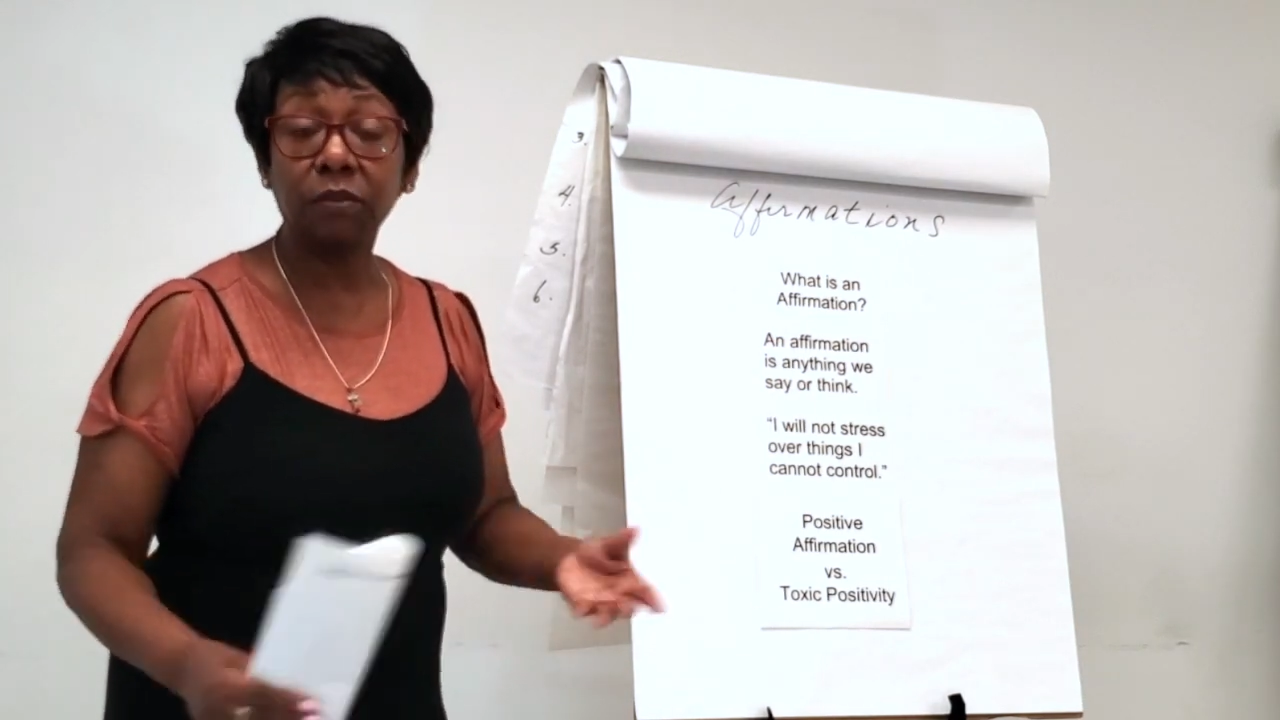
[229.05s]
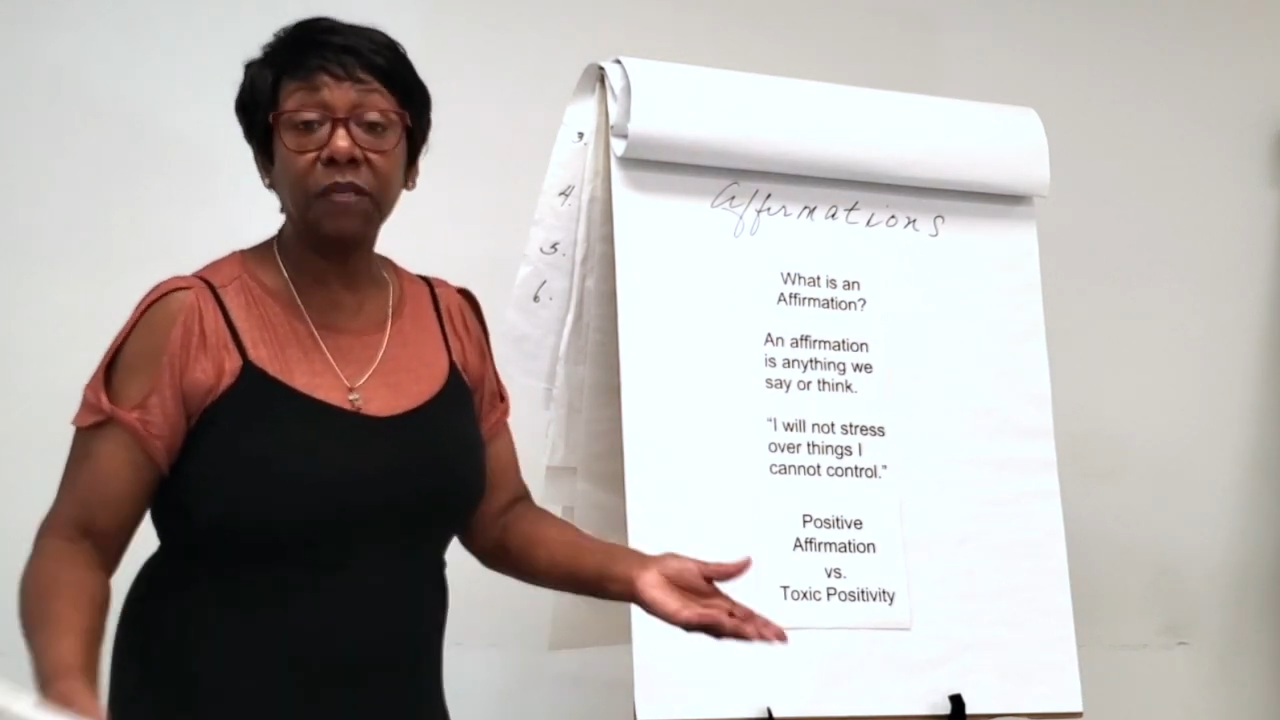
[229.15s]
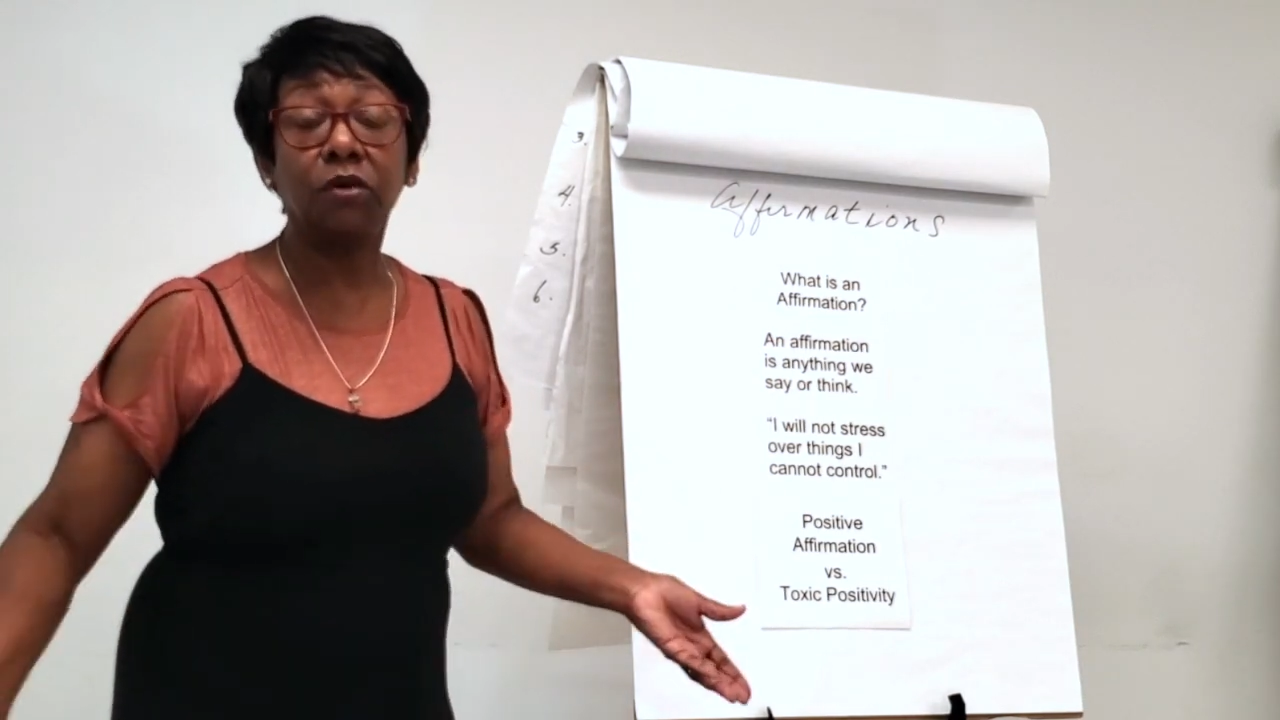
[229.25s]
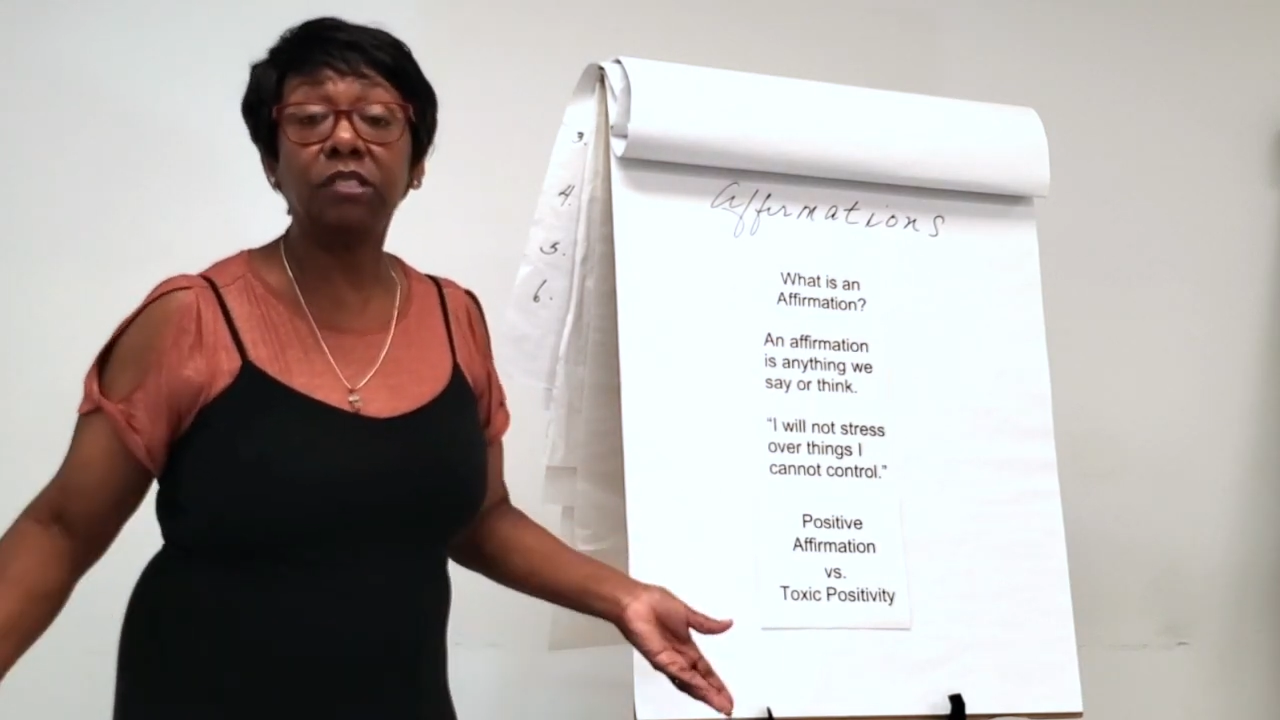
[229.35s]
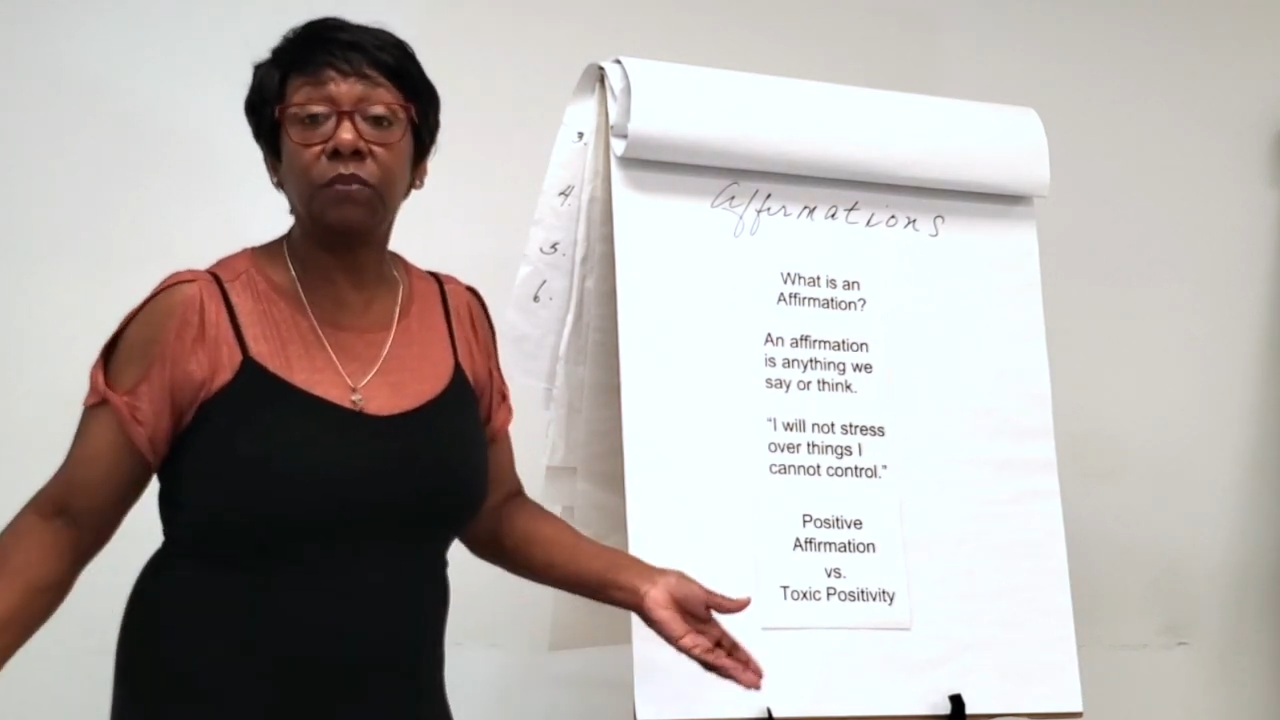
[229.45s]

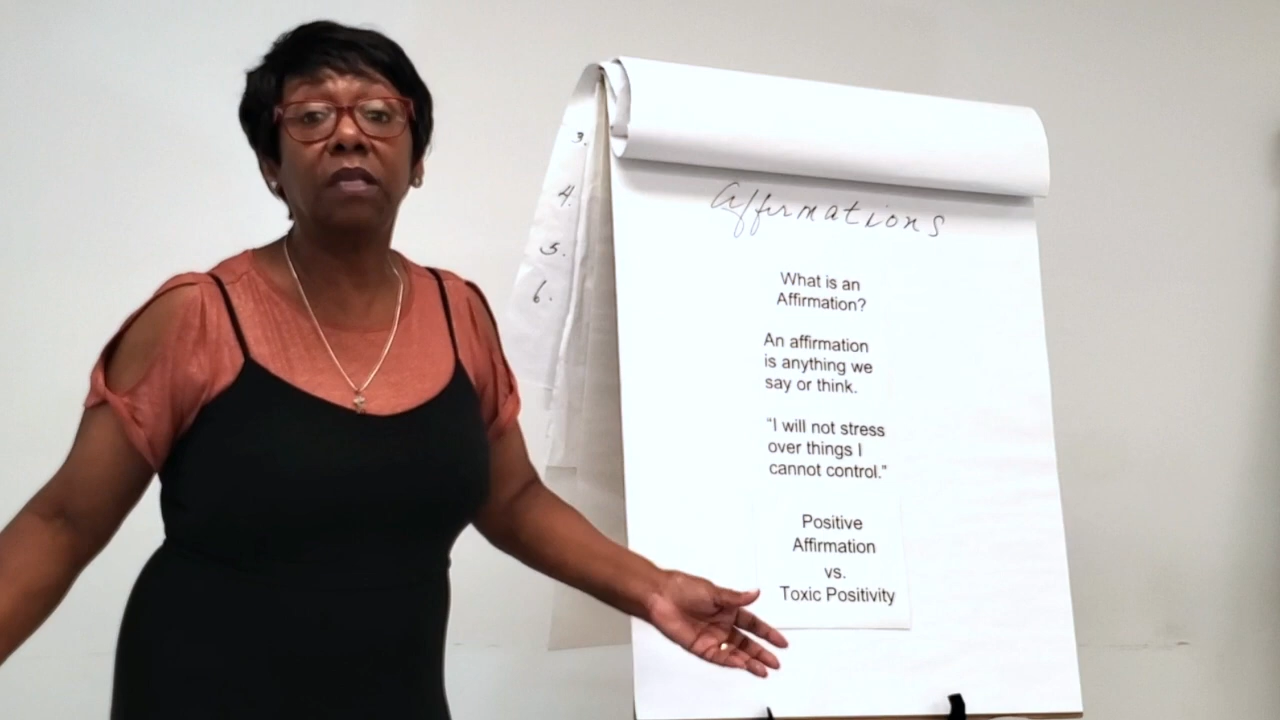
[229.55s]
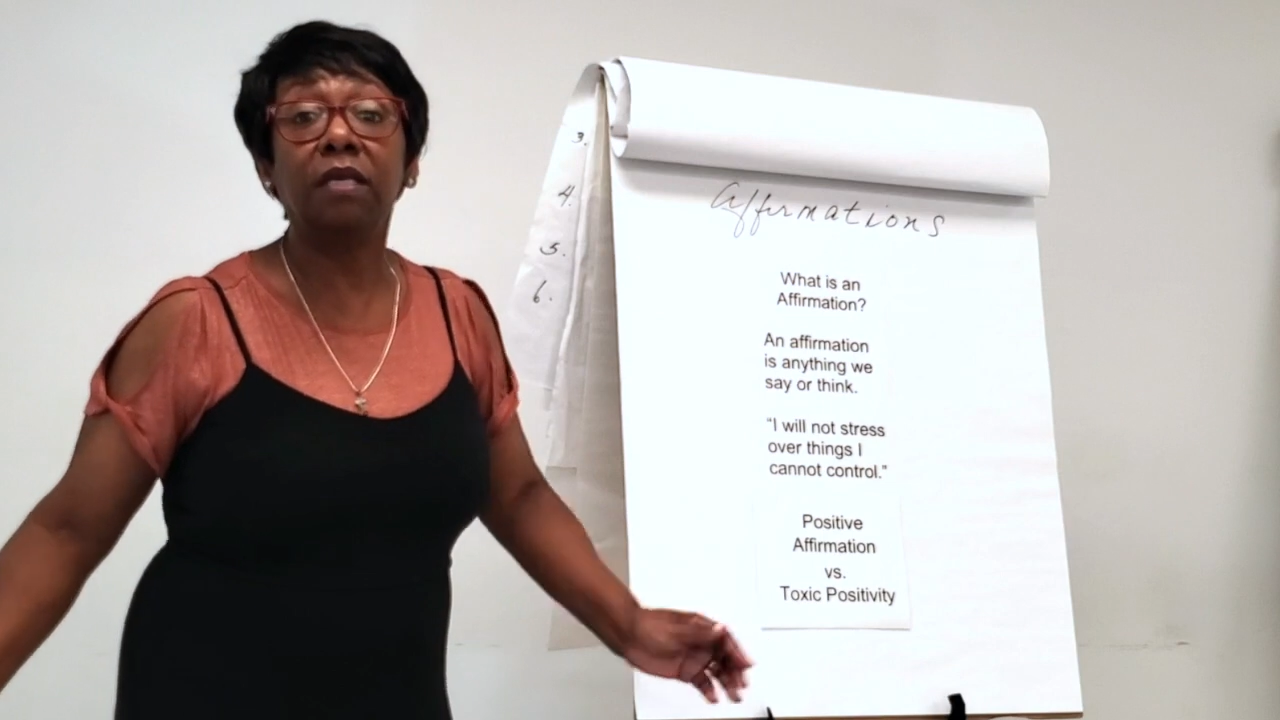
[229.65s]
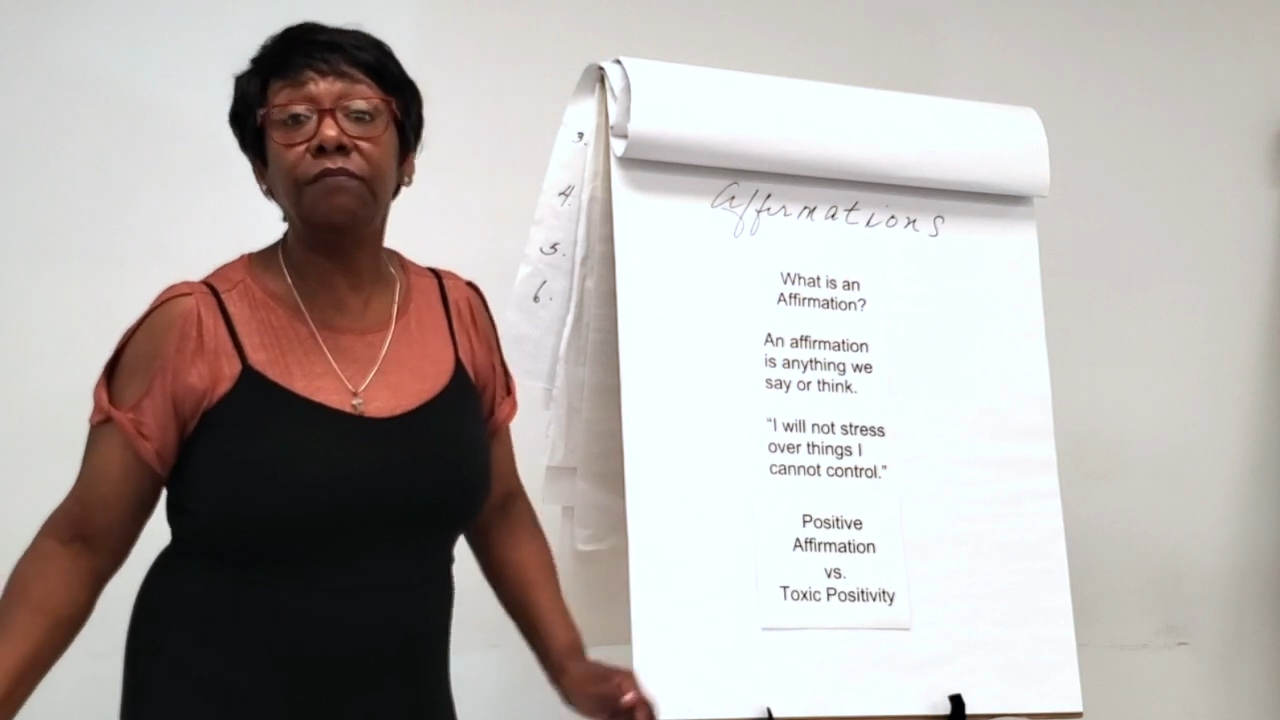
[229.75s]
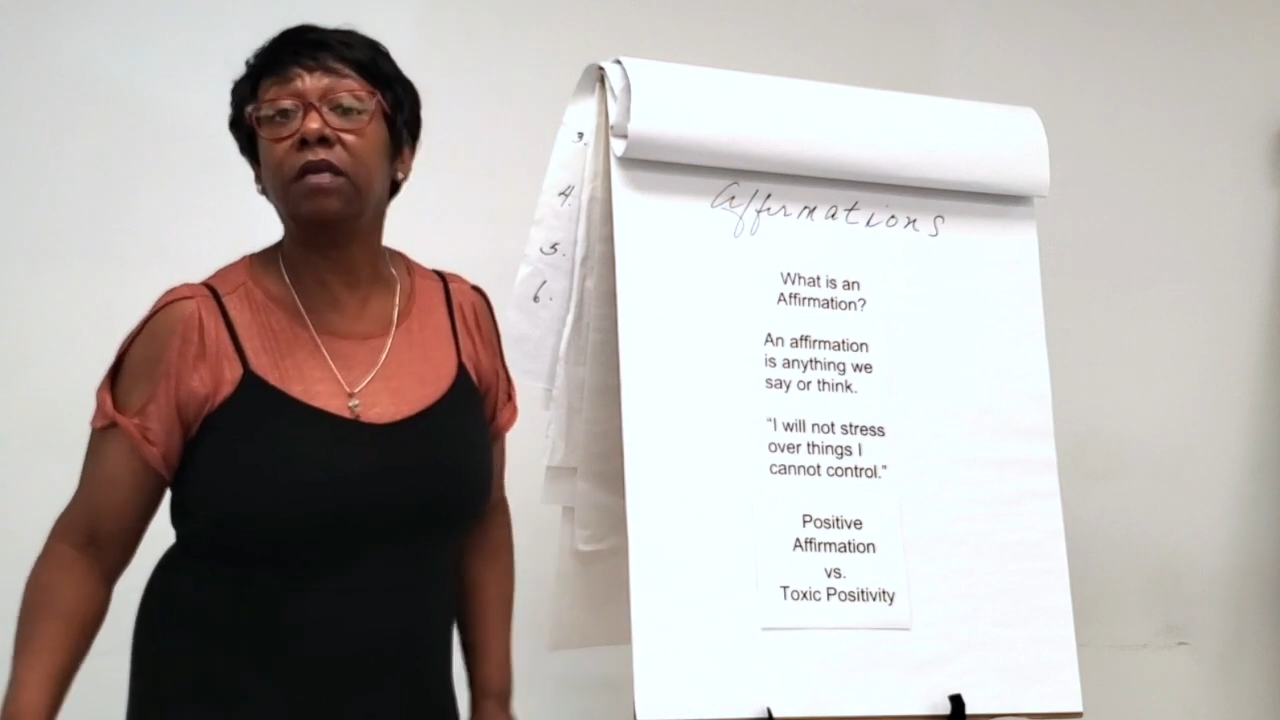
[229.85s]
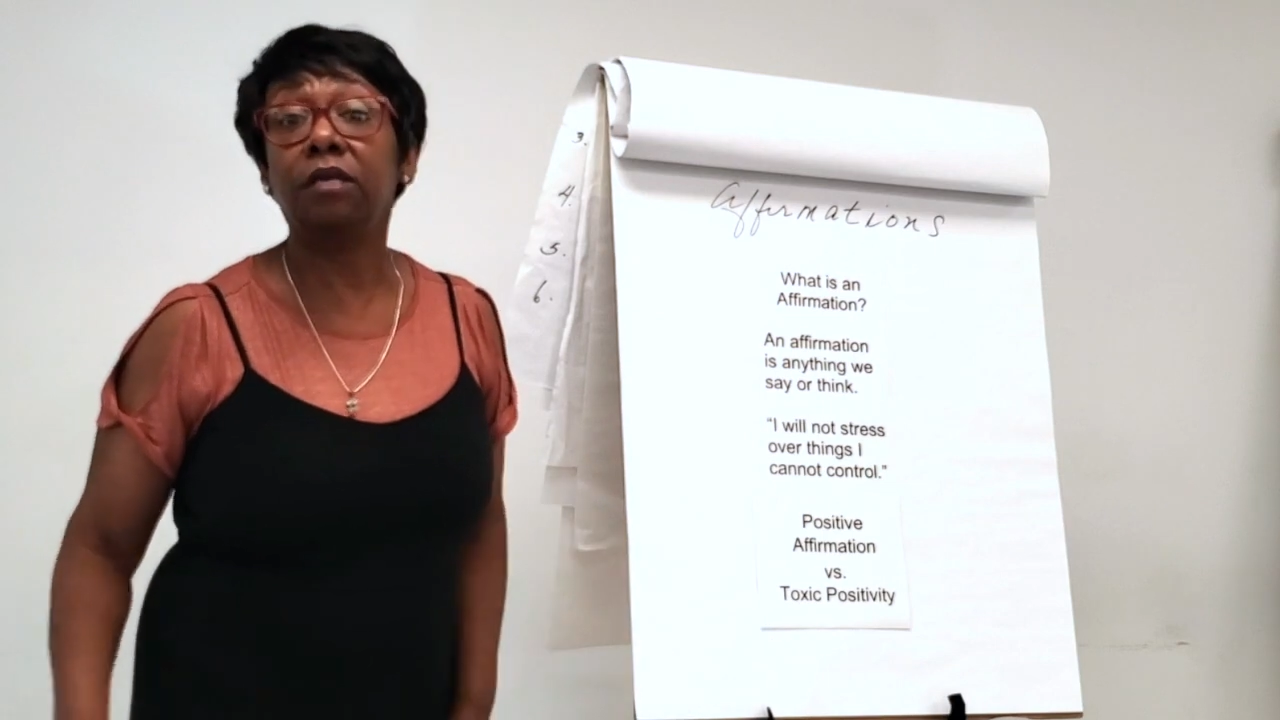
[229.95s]
because we're
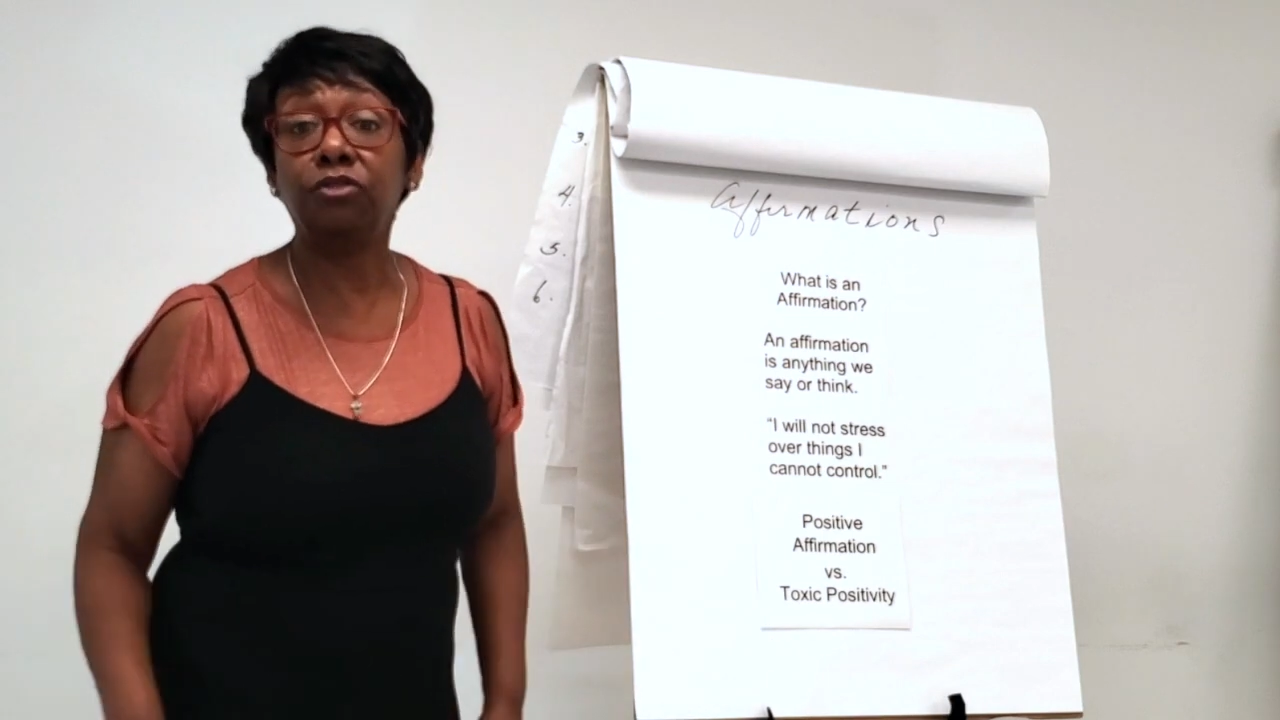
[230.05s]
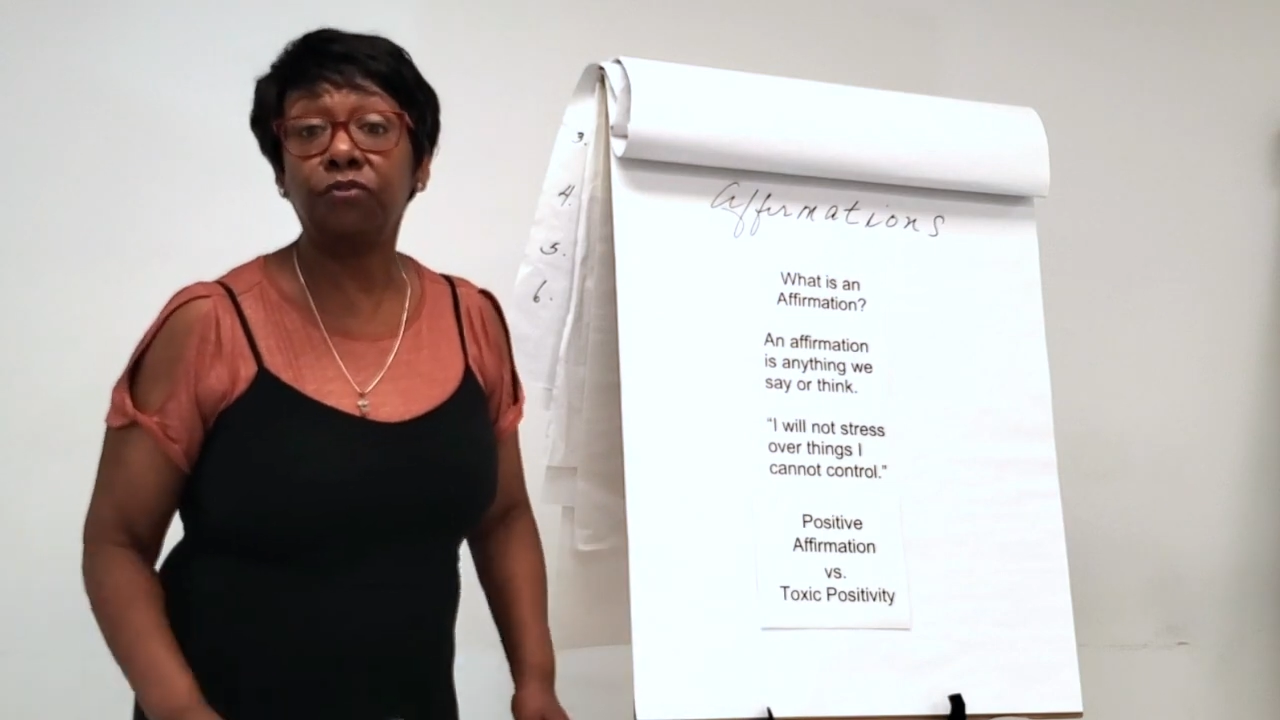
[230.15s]
living in